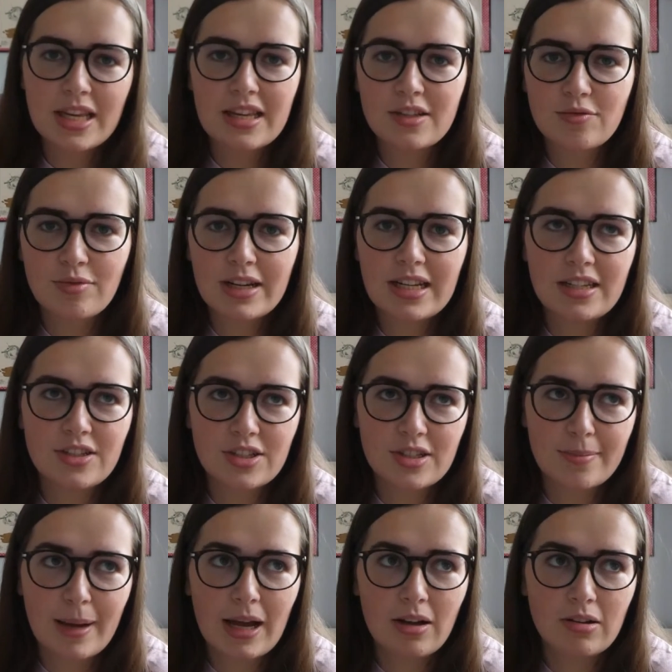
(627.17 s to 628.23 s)
it is really just
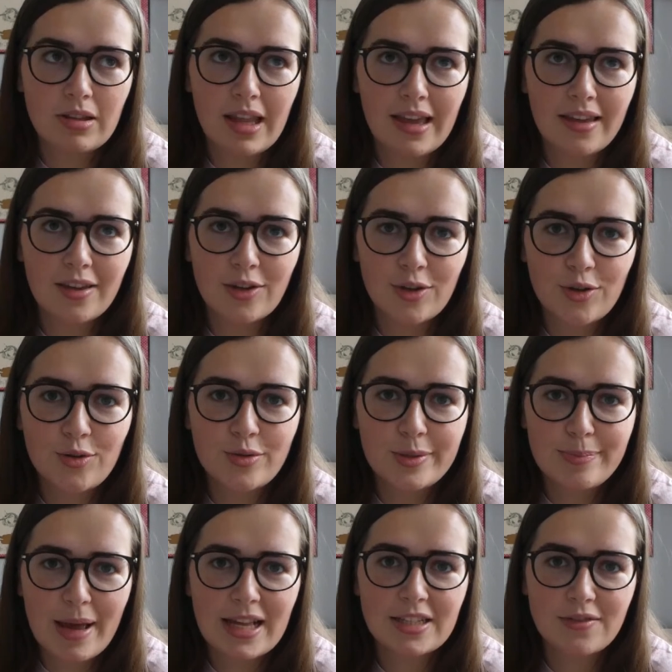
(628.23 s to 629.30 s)
about like who's
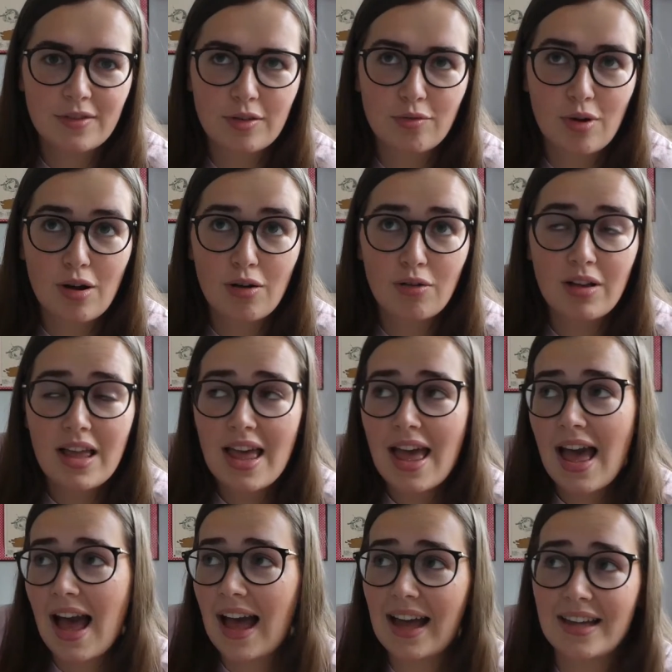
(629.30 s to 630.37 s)
best for the role
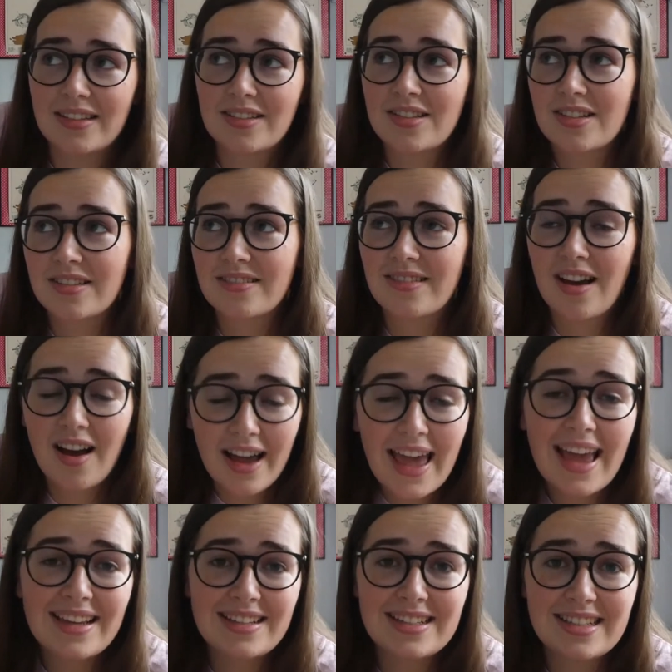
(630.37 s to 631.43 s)
and I
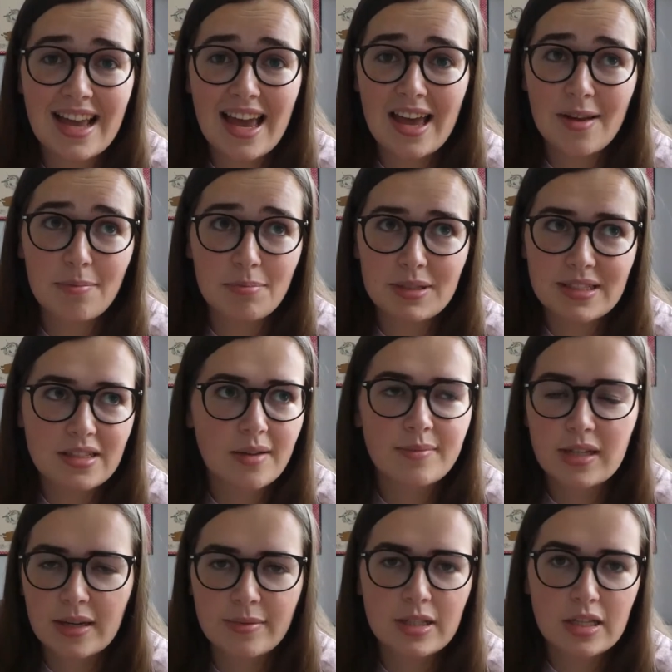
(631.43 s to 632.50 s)
hate to say it but
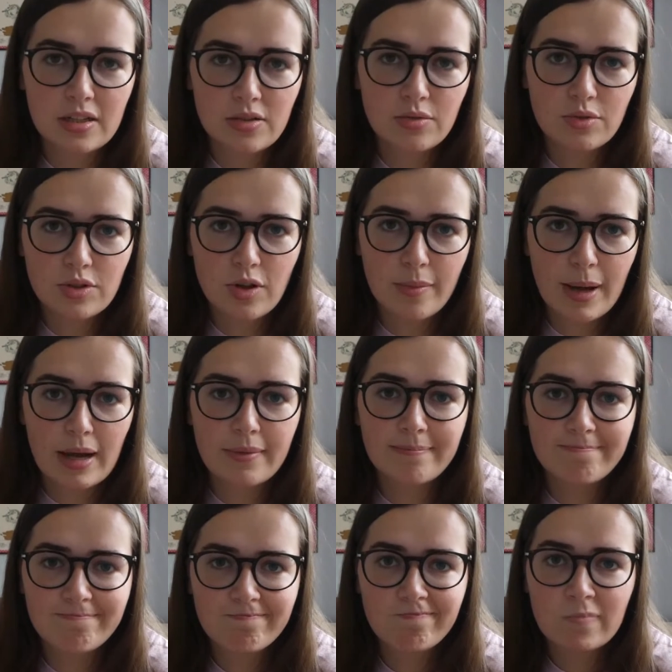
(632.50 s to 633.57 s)
sometimes it is also about
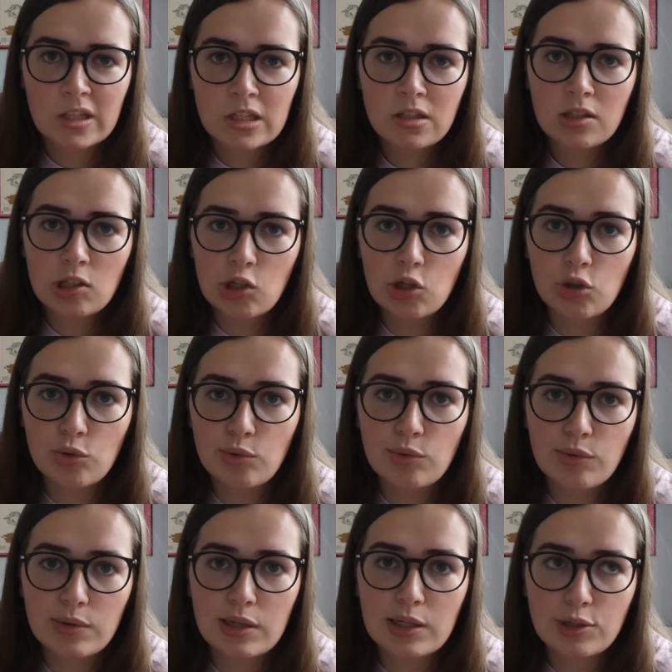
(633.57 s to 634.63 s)
who
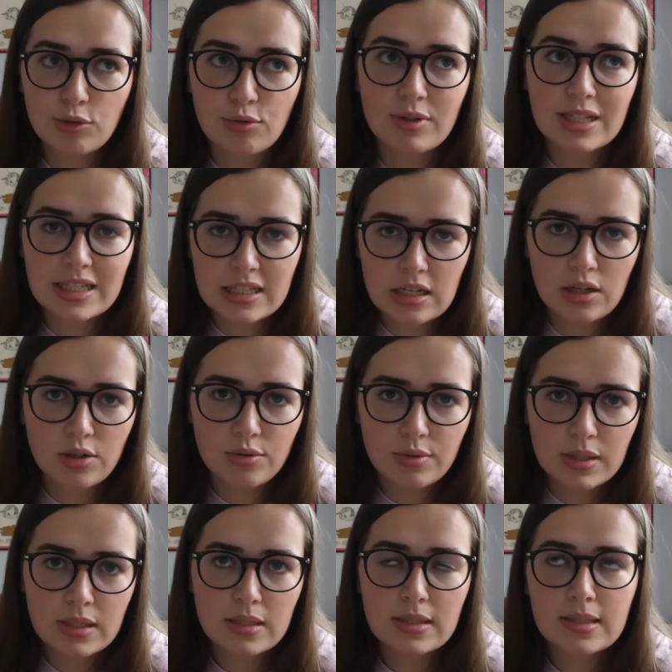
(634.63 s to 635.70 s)
is already
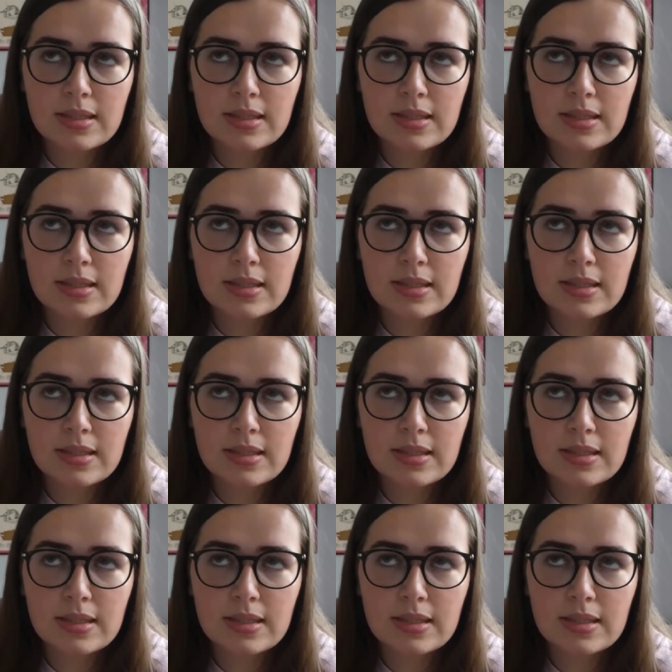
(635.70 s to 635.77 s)
known